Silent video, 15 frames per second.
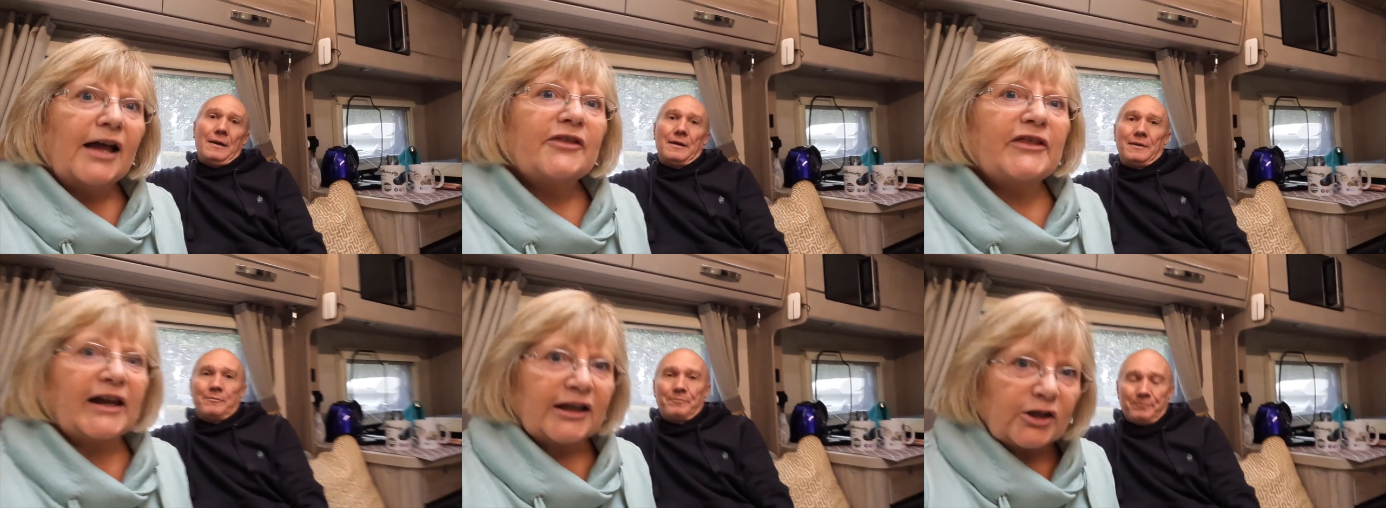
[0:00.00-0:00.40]

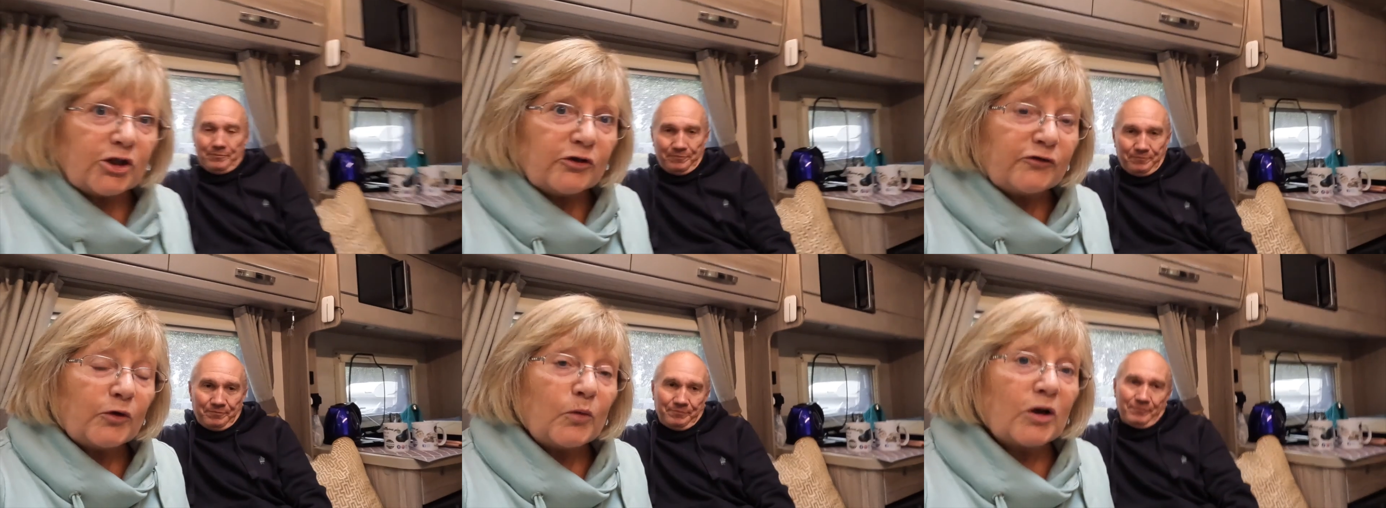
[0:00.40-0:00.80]
Speaker 1: Thank
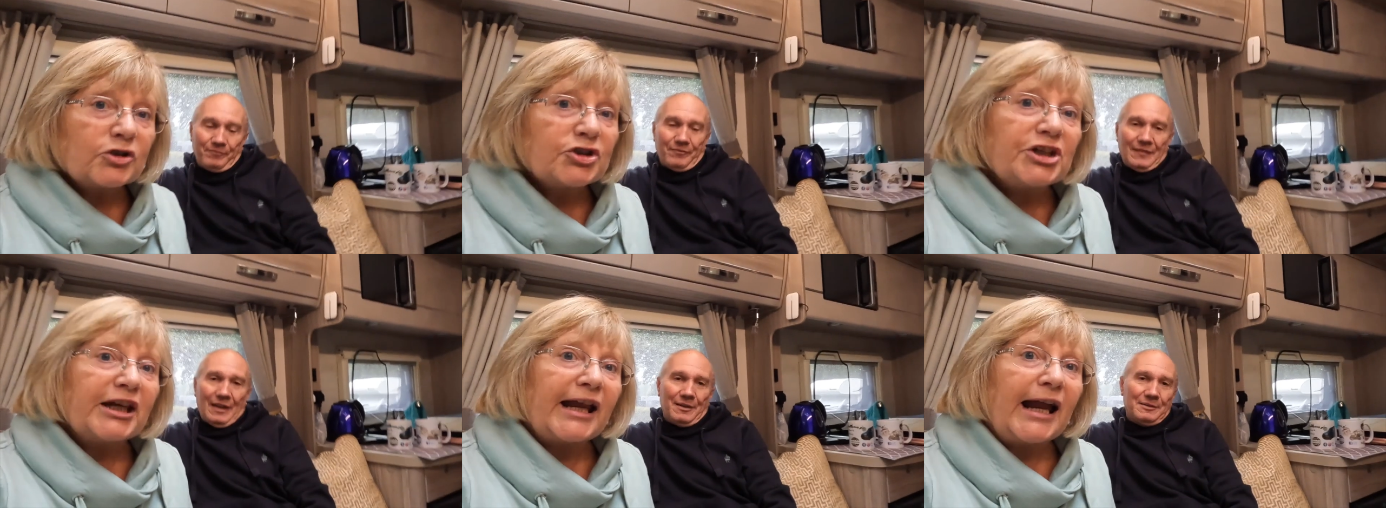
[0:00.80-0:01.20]
you for
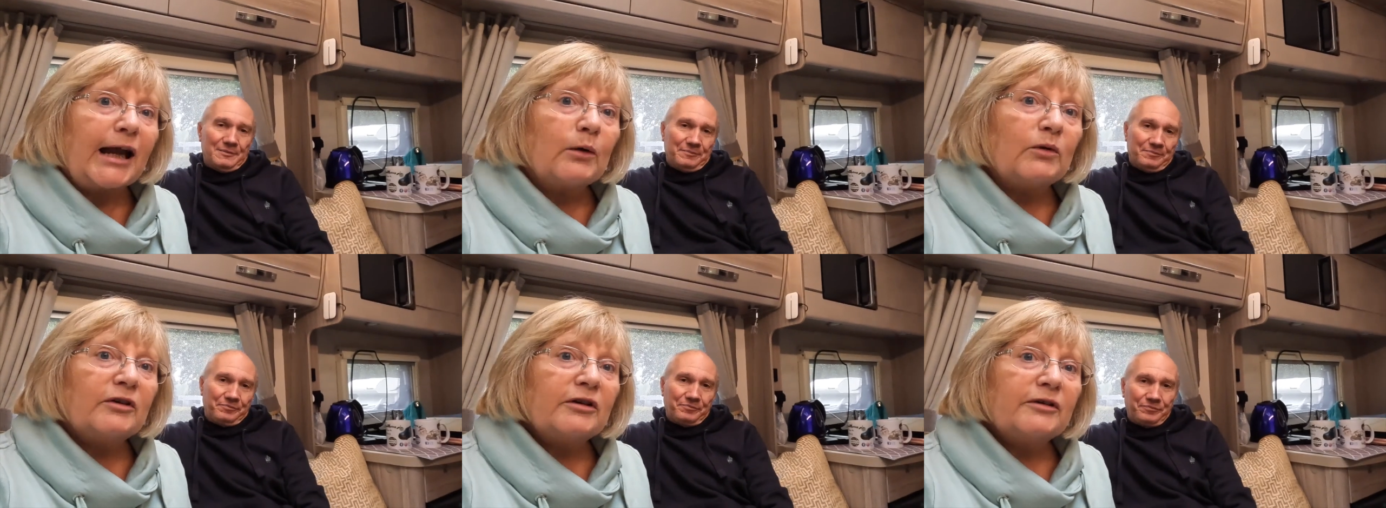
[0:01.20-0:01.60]
watching
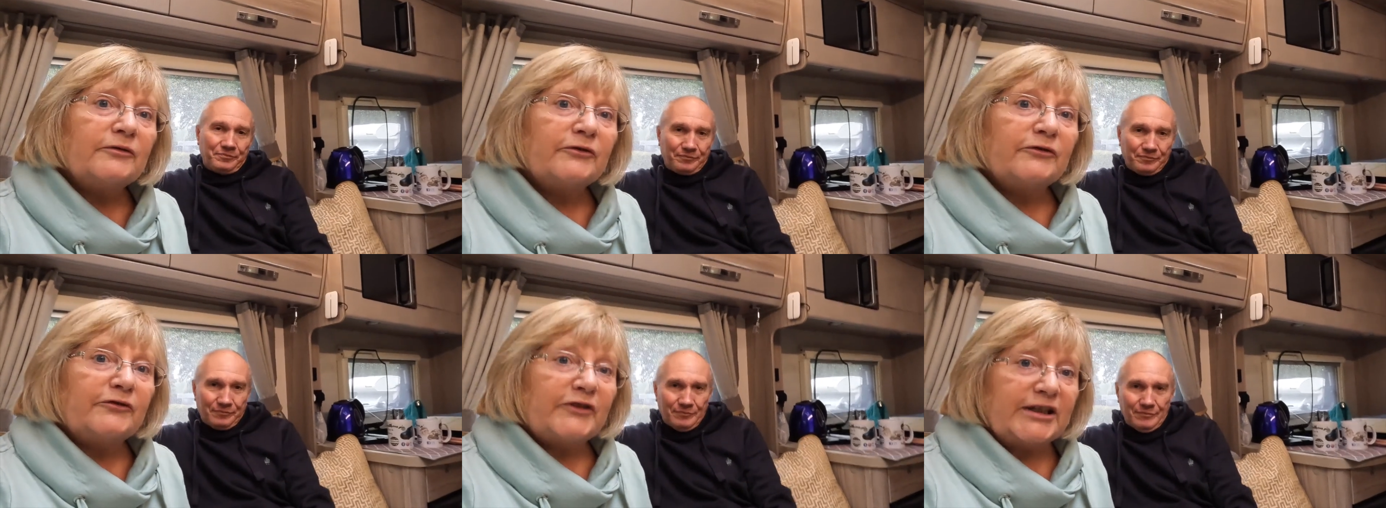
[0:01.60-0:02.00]
our
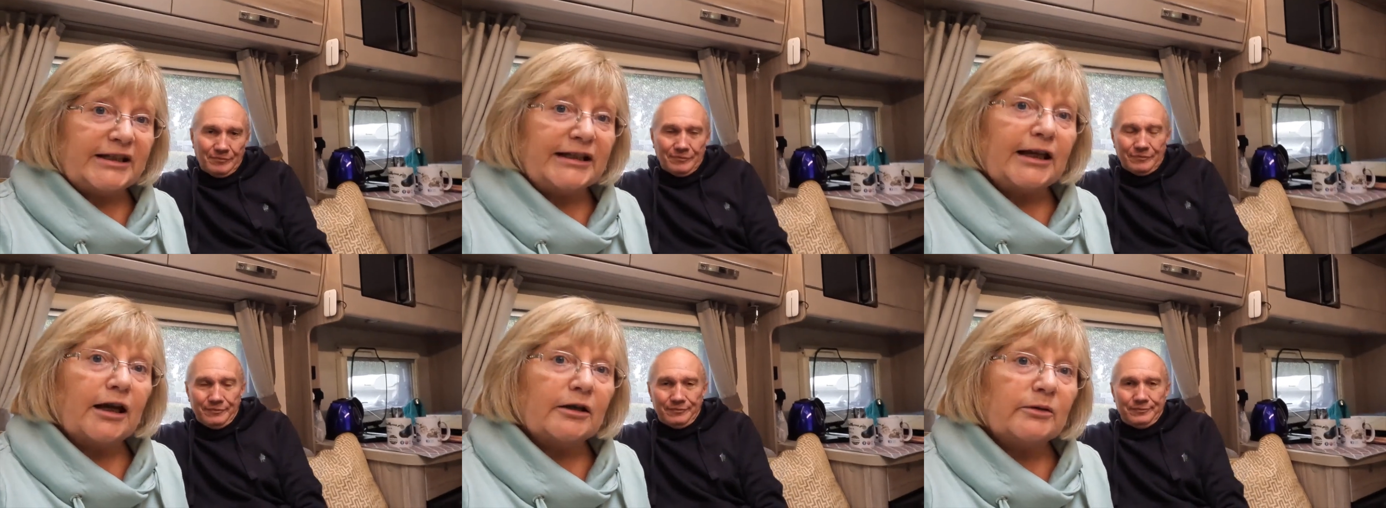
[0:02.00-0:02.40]

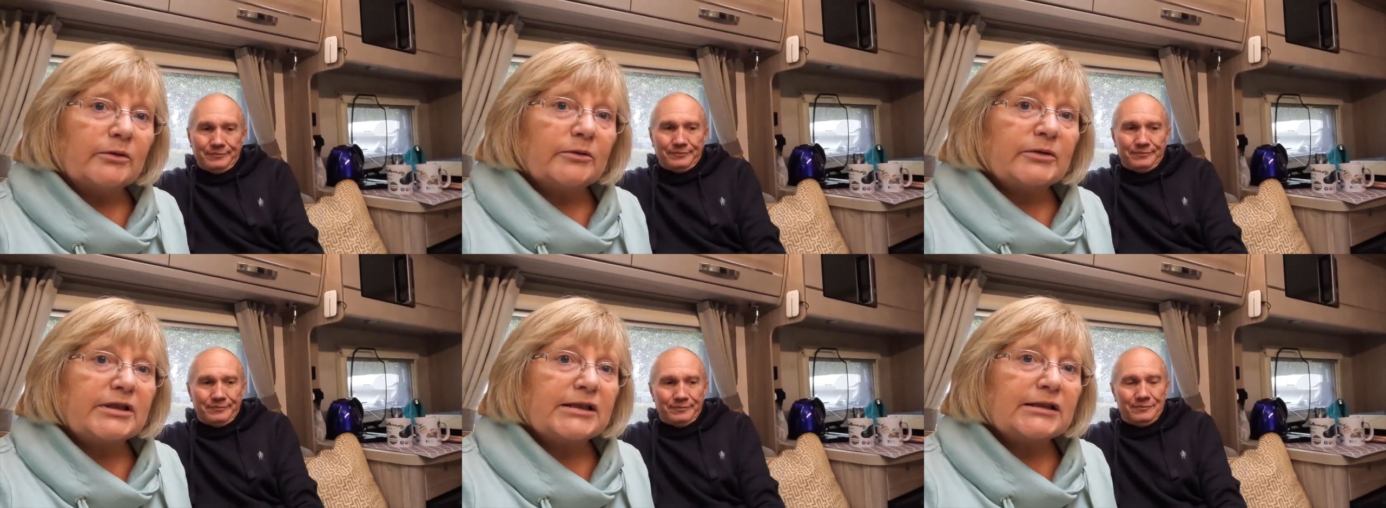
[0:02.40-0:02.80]

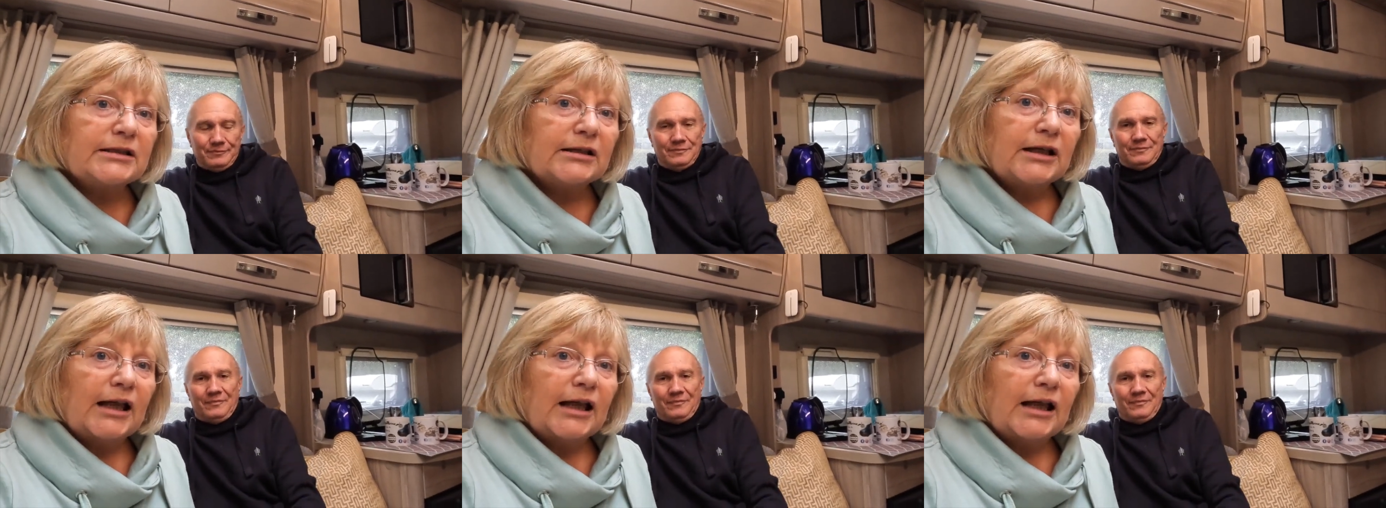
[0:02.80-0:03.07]
videos,